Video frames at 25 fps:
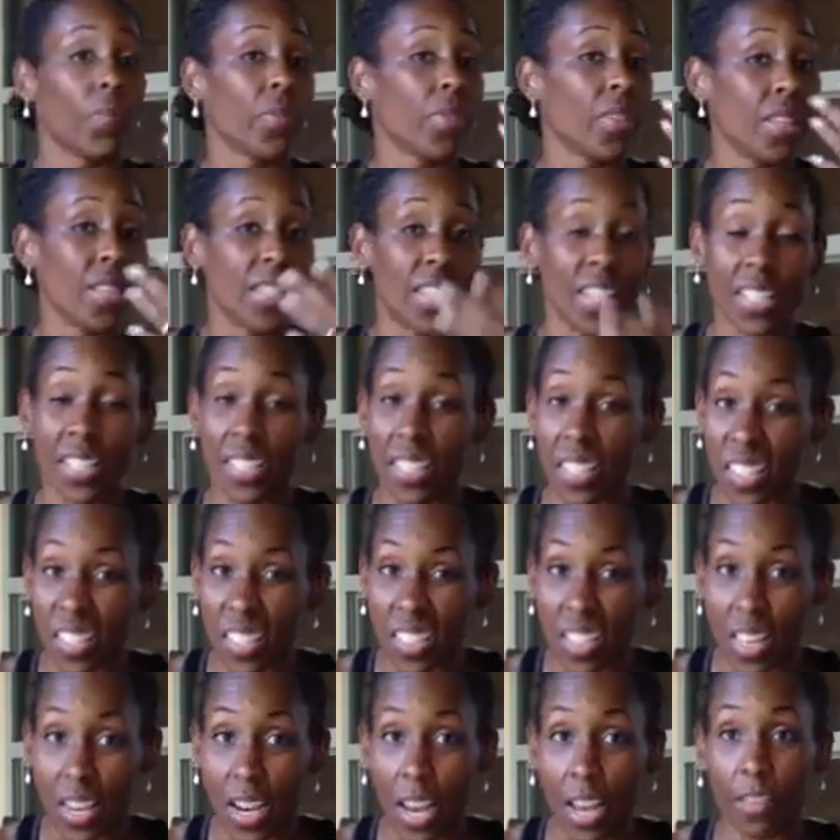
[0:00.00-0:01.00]
the distance
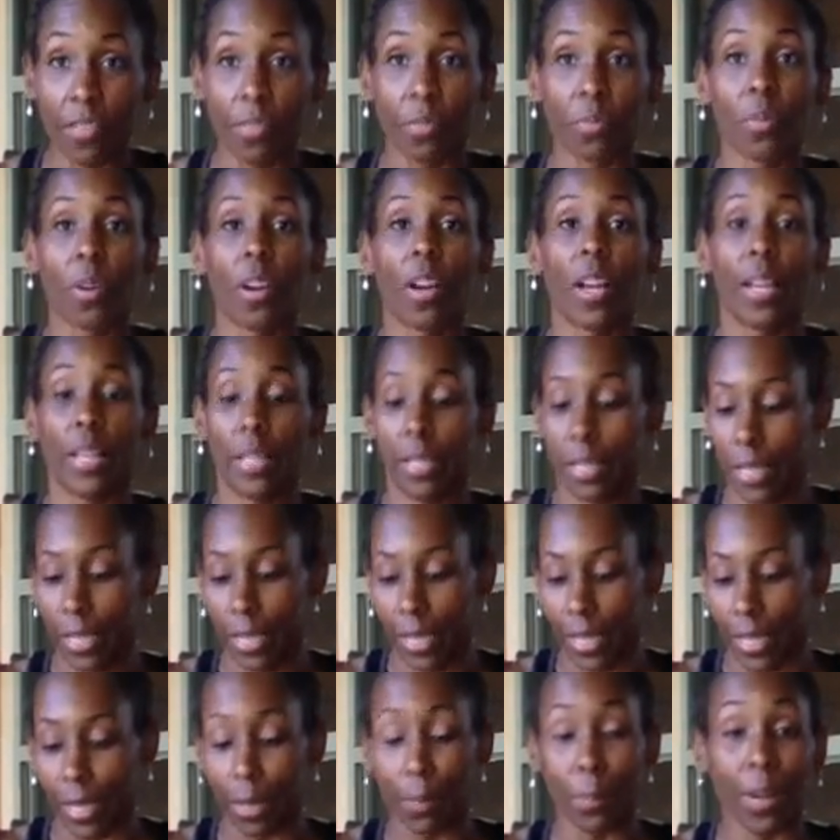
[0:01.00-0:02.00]
that I've run,
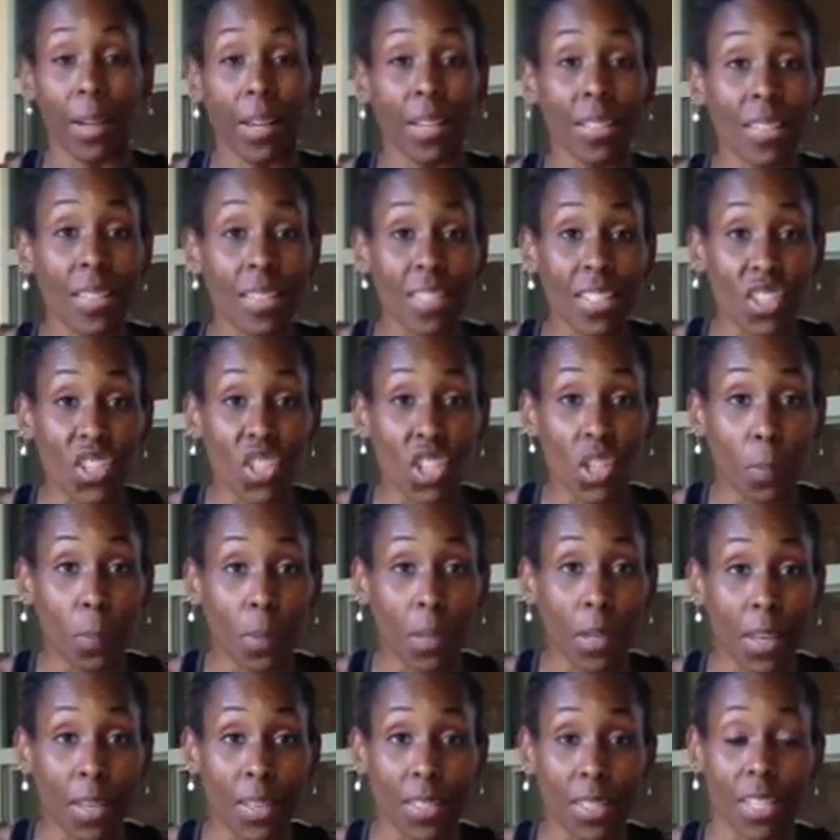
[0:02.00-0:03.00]
and because it's a
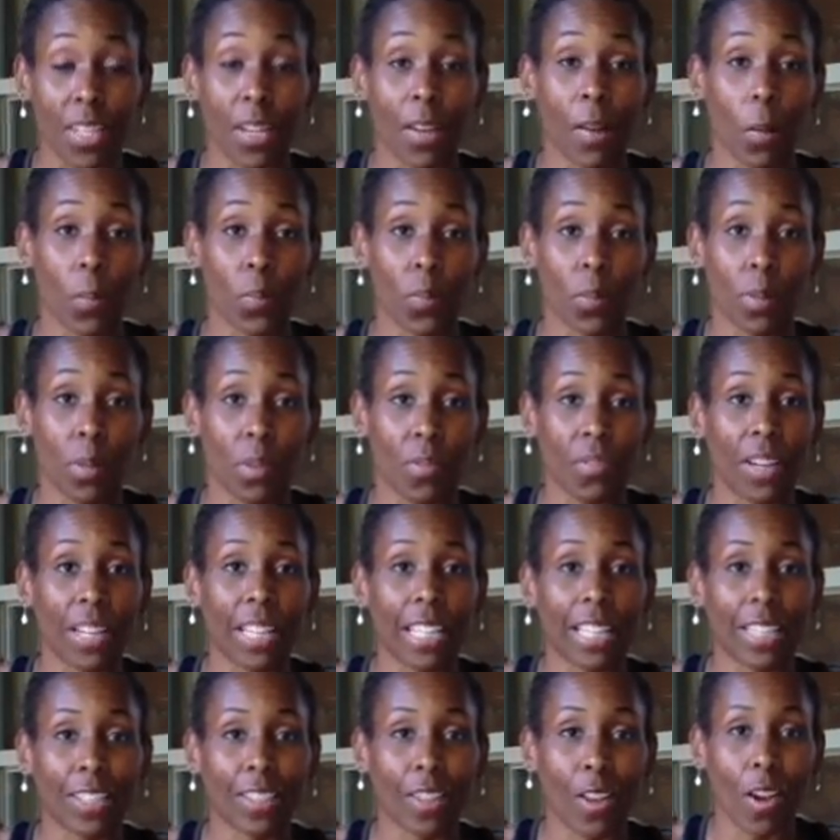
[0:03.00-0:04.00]
GPS, it helps me if I
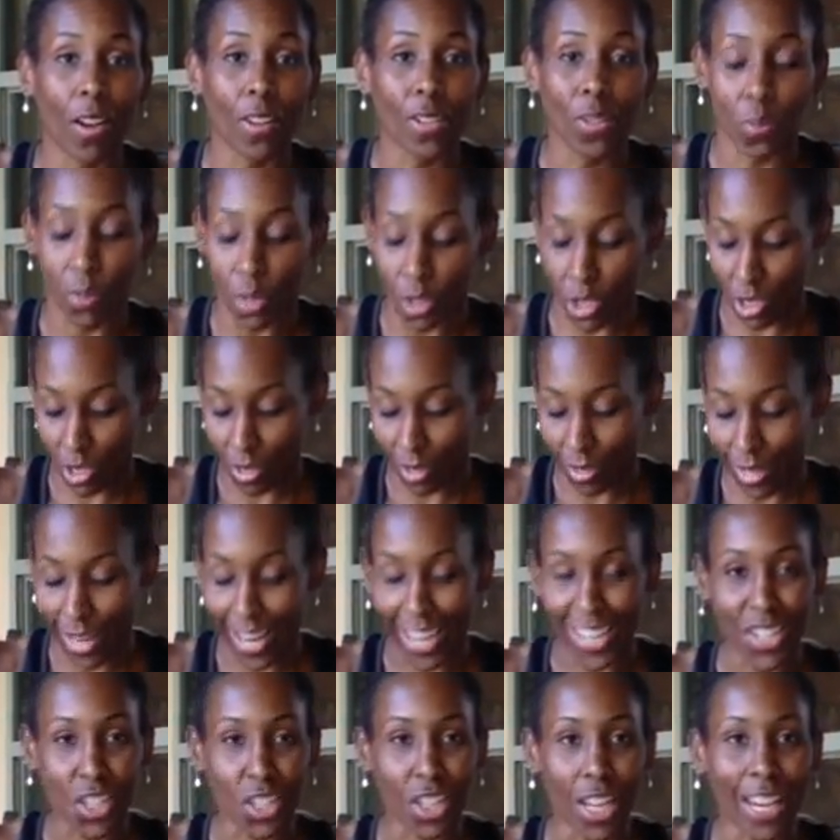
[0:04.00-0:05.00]
get lost, which
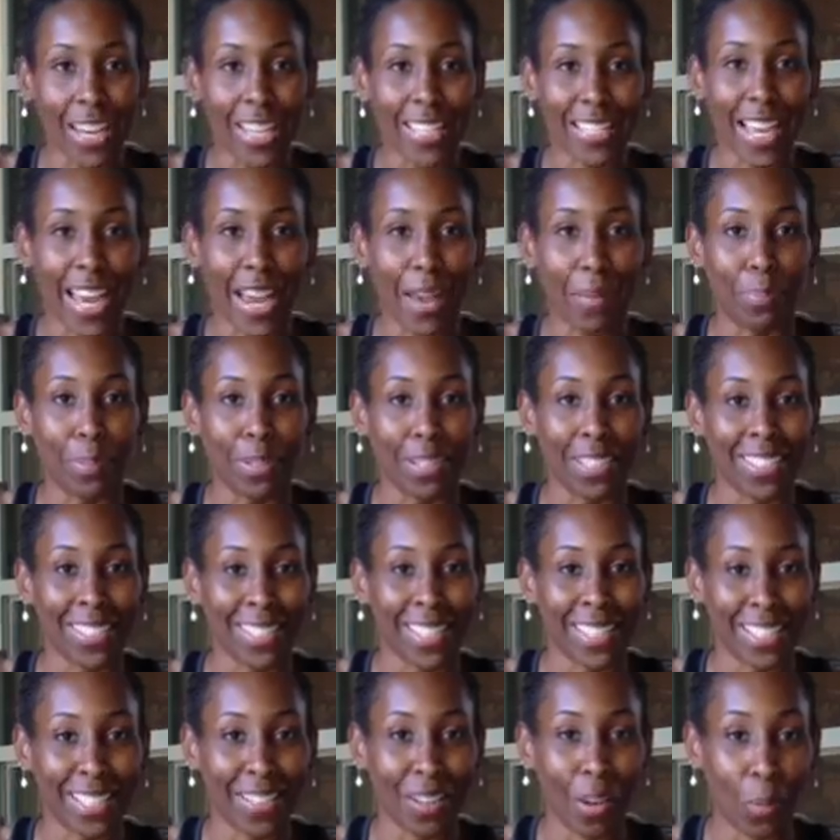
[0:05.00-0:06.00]
actually has happened.
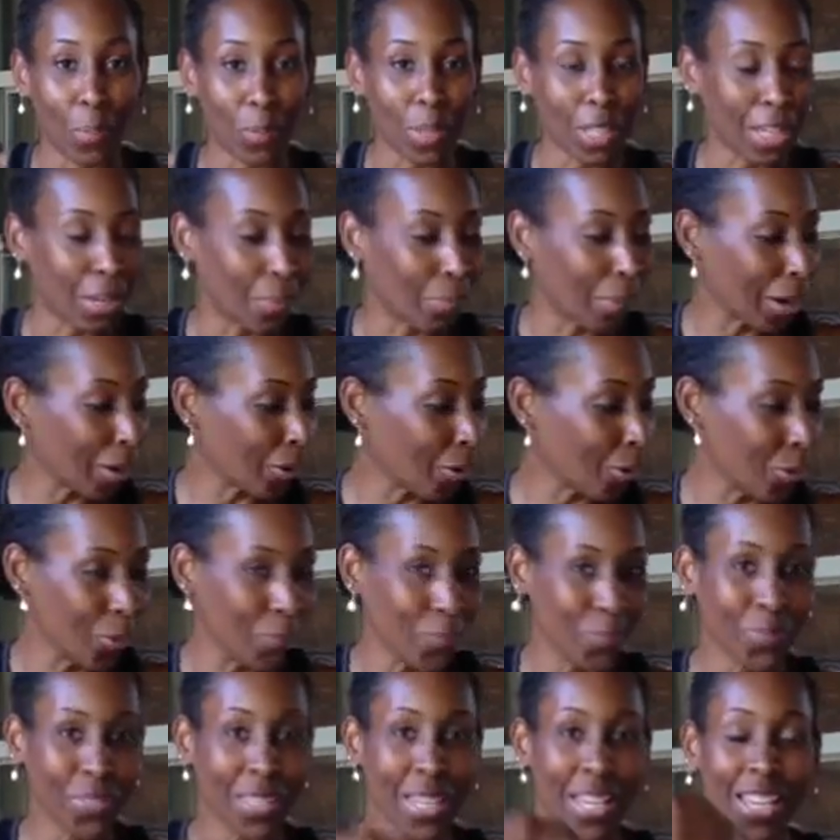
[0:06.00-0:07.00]
It can help me get back home.
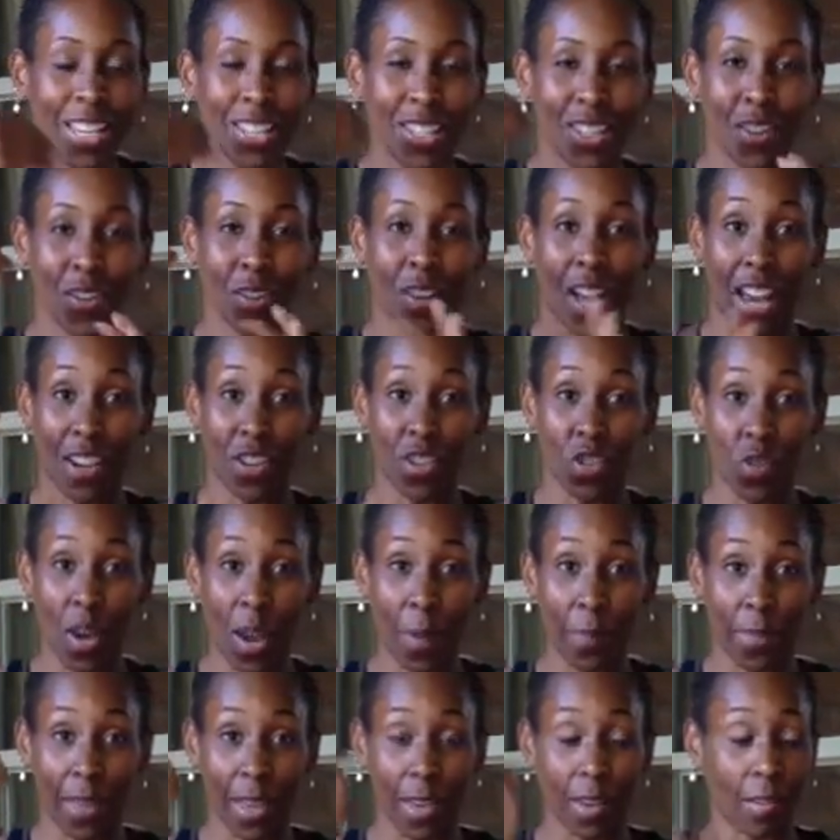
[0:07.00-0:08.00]
So I
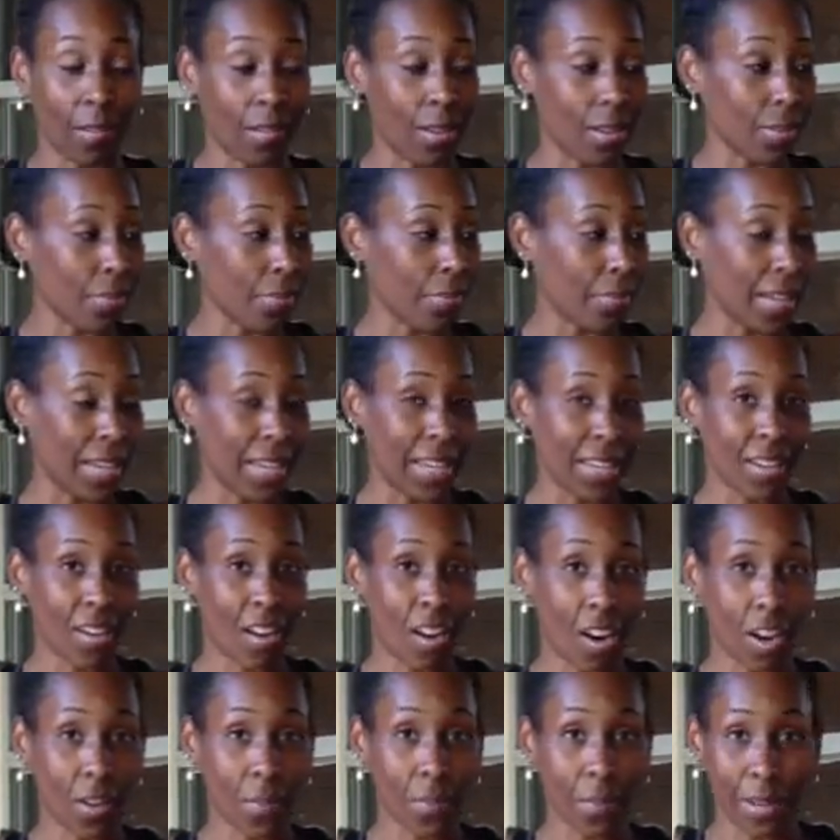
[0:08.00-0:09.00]
strap that on, my
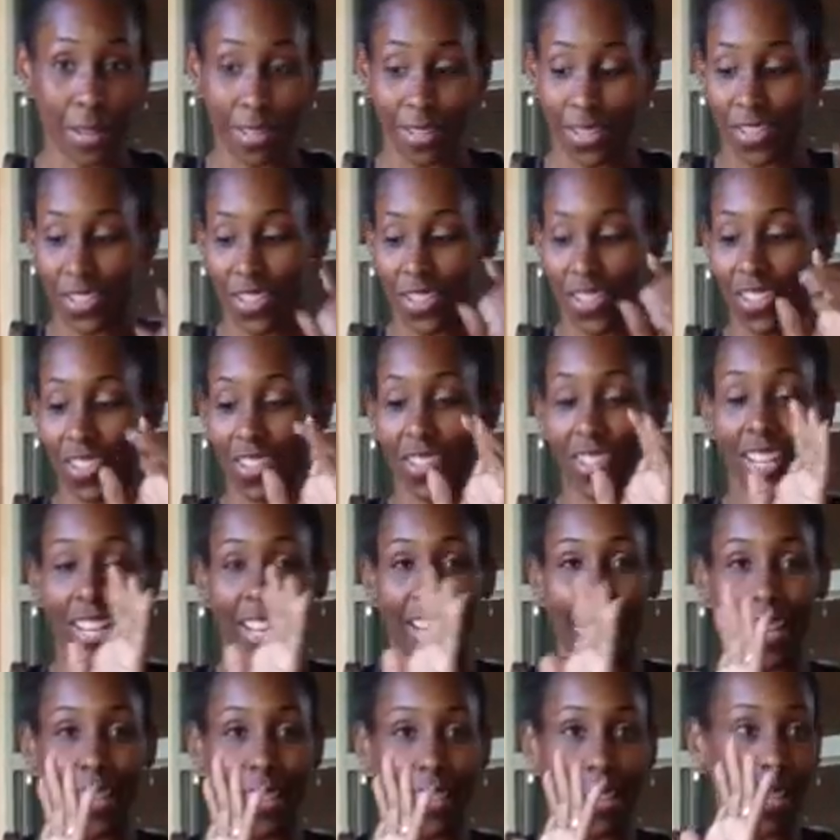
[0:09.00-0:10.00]
heart monitor
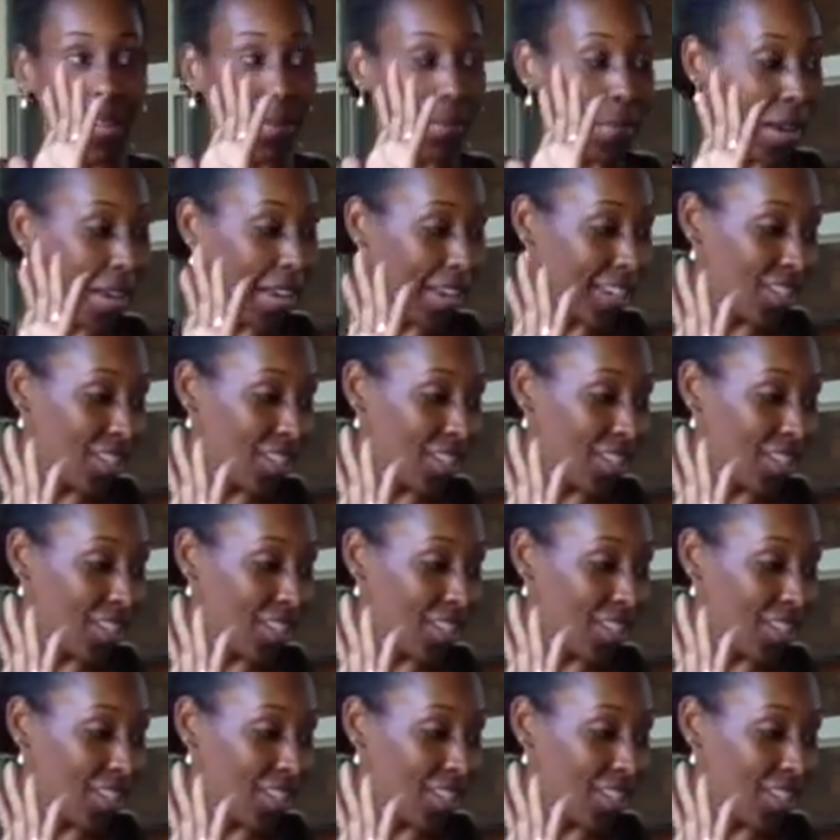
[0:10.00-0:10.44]
and then my